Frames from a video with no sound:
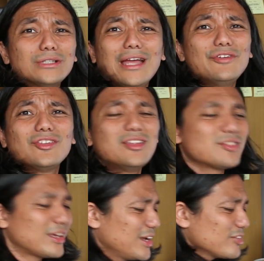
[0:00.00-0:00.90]
ever
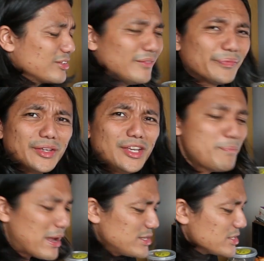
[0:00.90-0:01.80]
since, I guess,
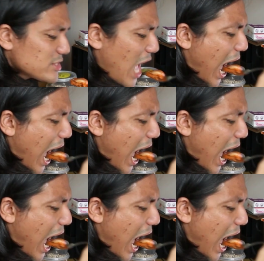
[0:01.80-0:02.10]
independence.